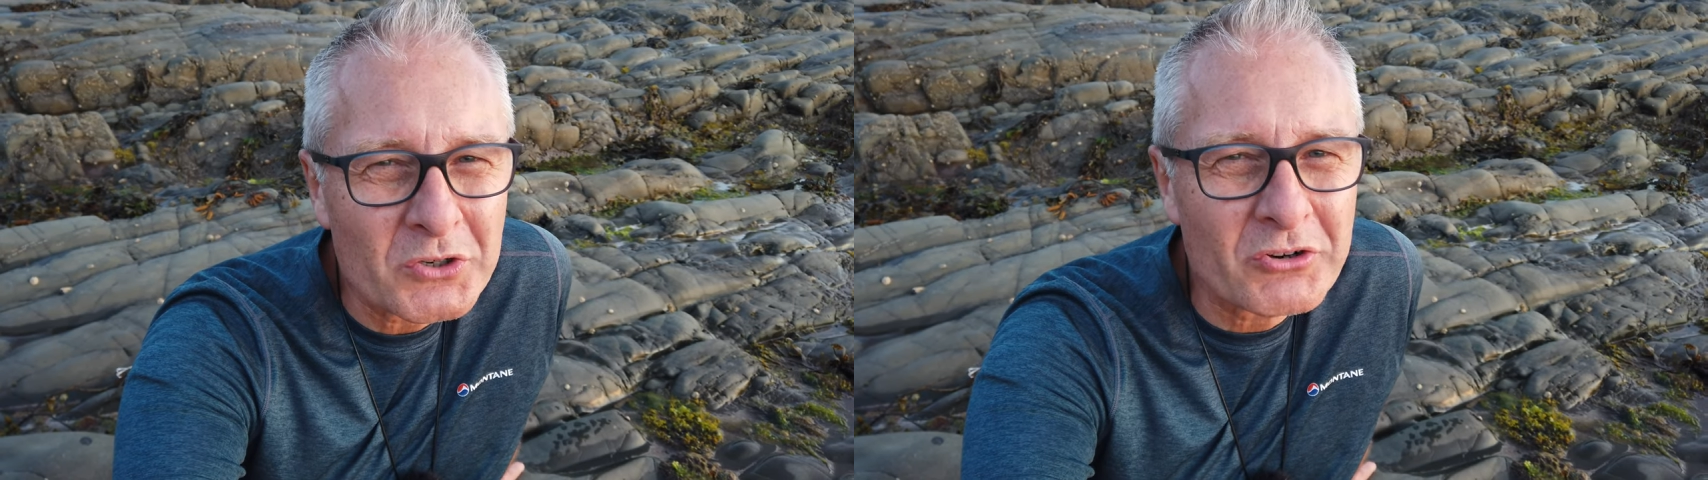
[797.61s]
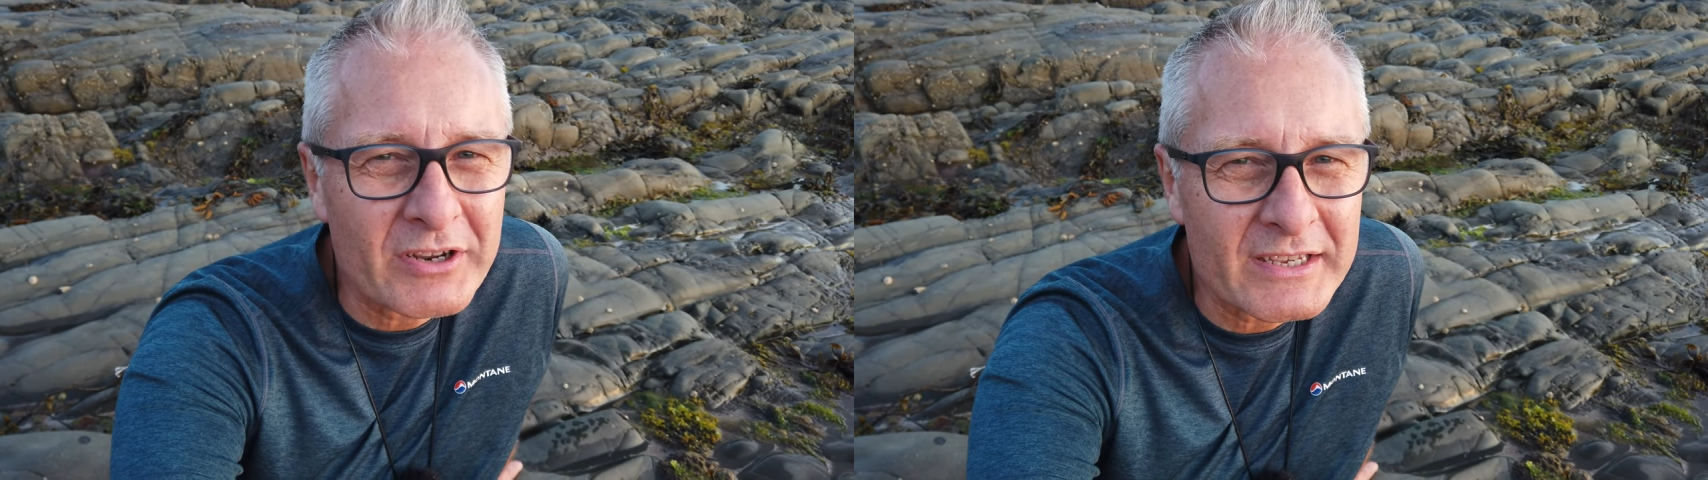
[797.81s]

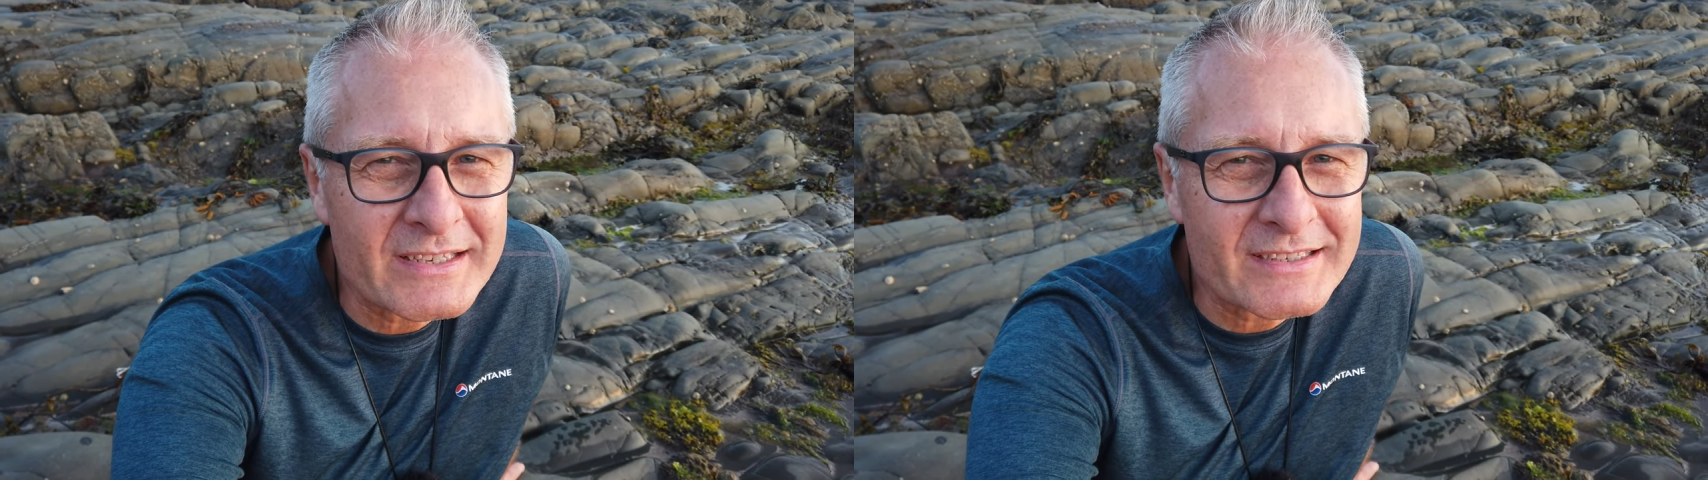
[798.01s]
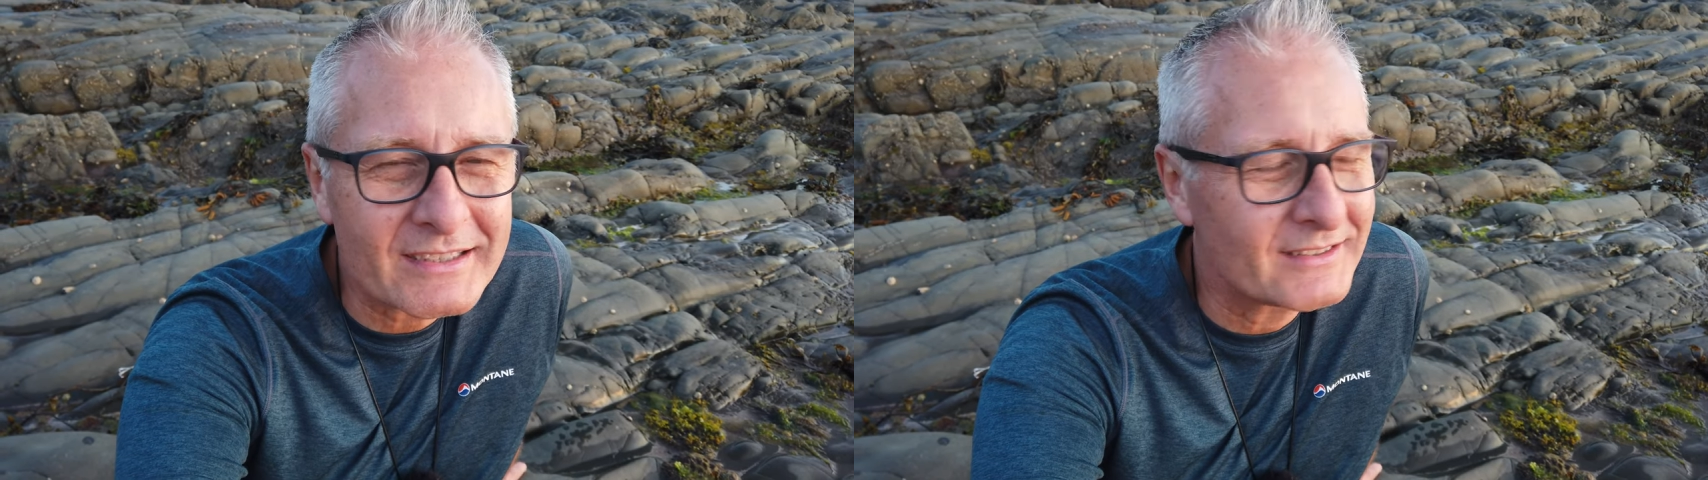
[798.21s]

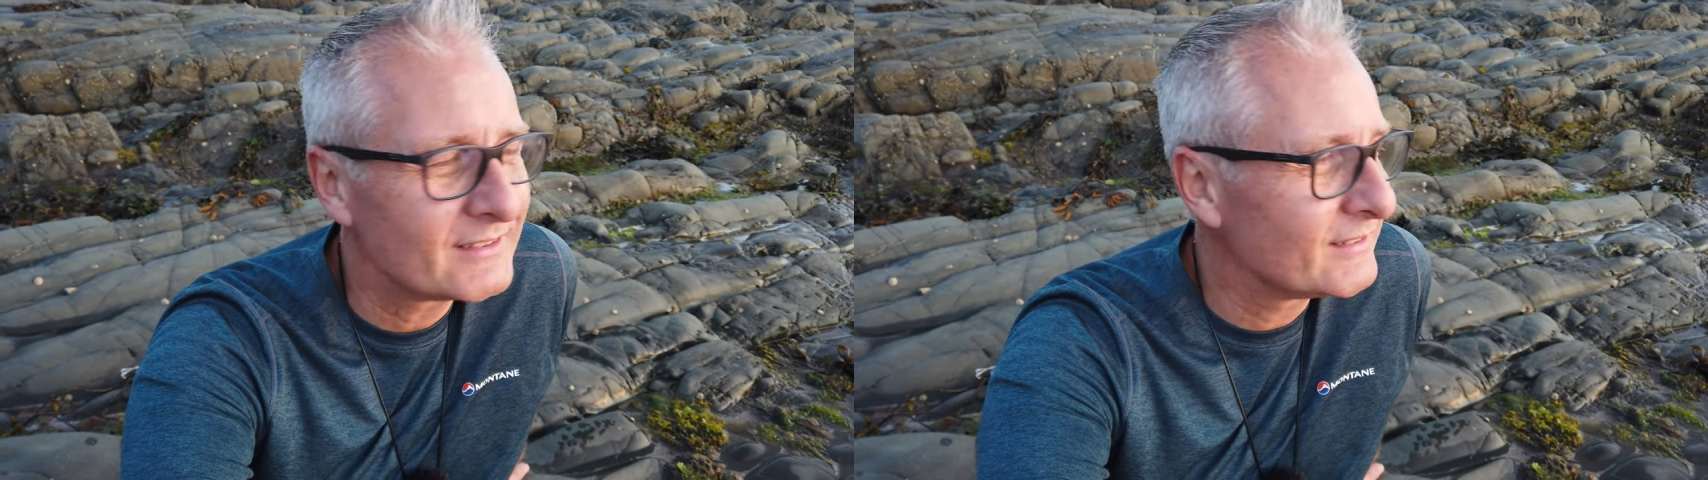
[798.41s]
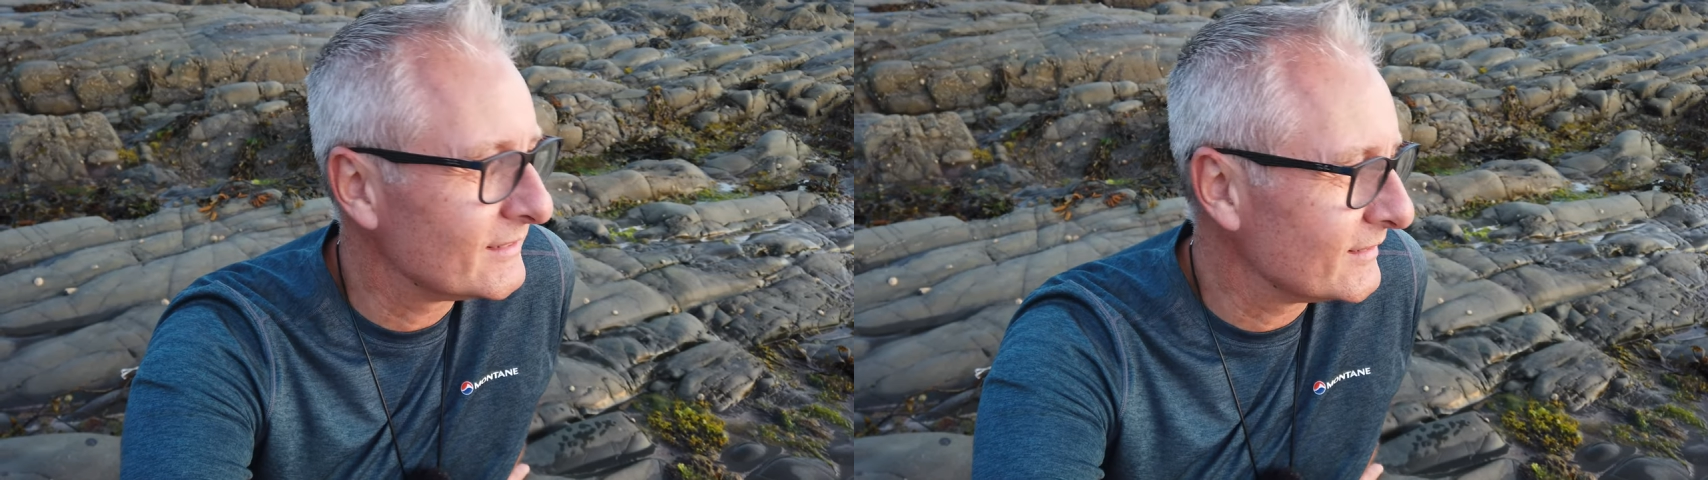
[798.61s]
degrees
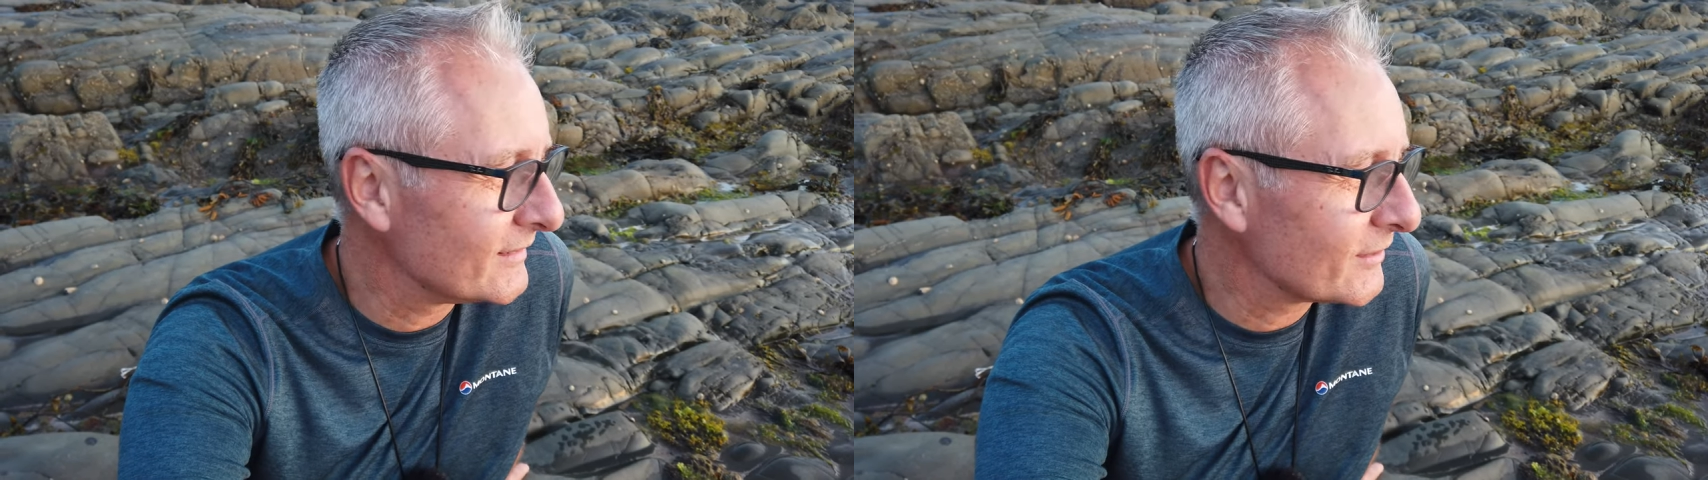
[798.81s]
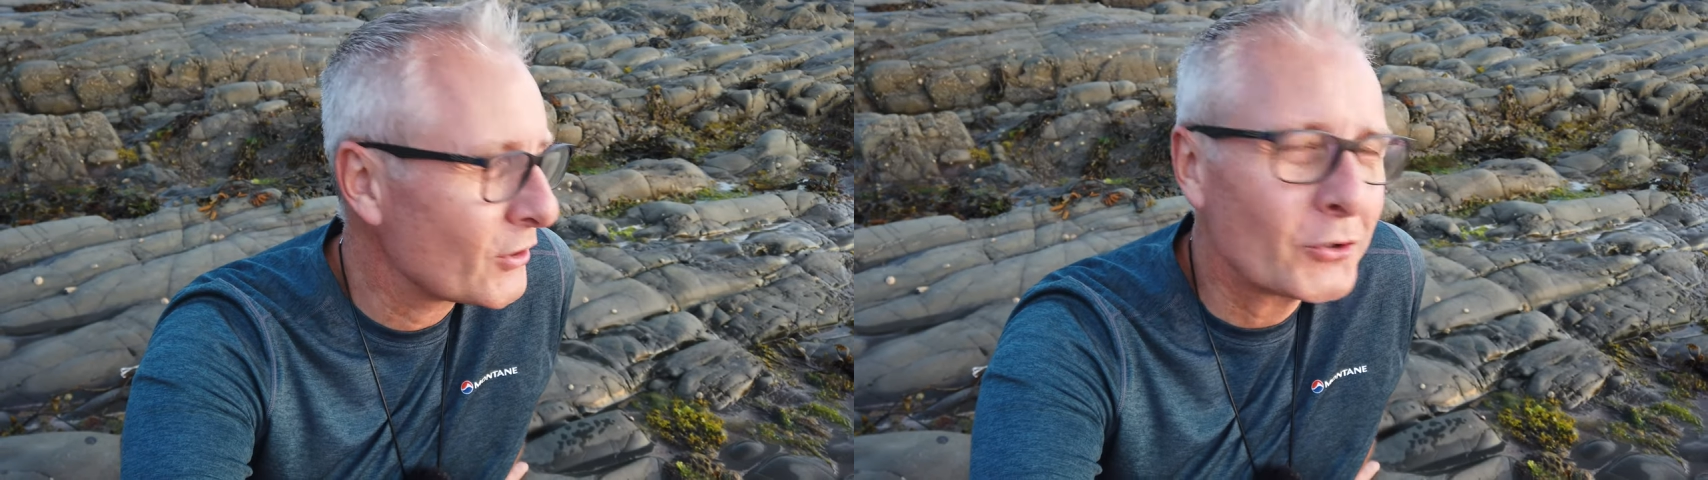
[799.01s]

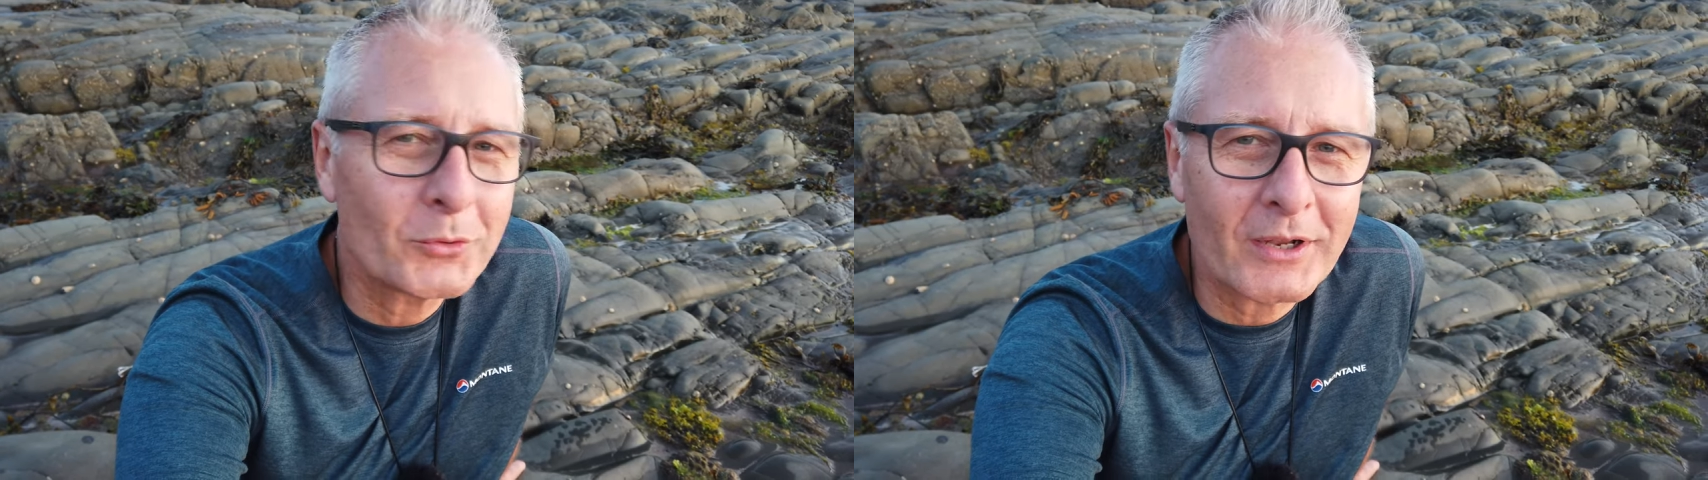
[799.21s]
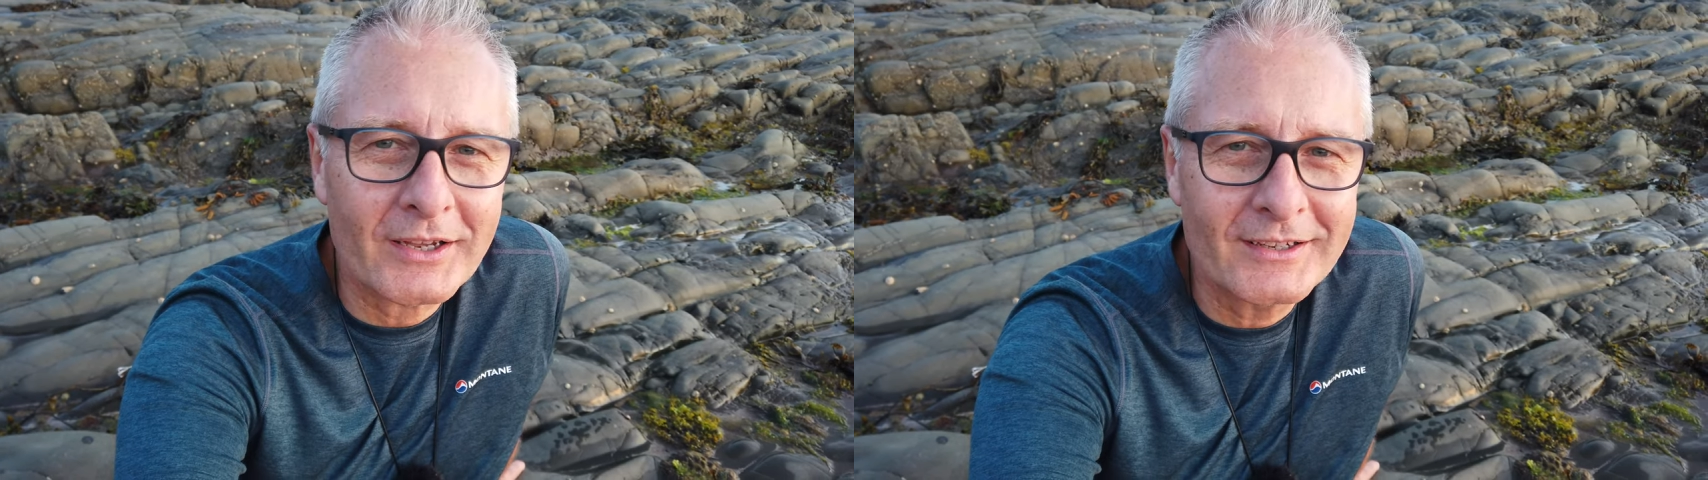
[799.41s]

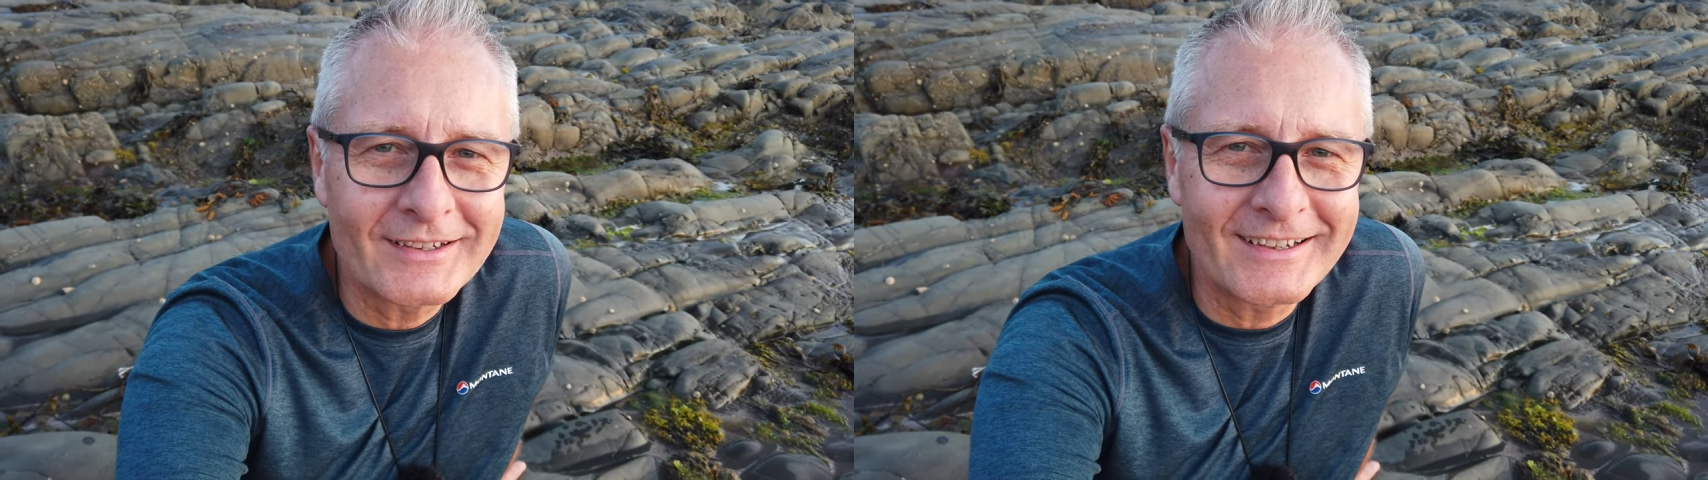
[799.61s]
cooler.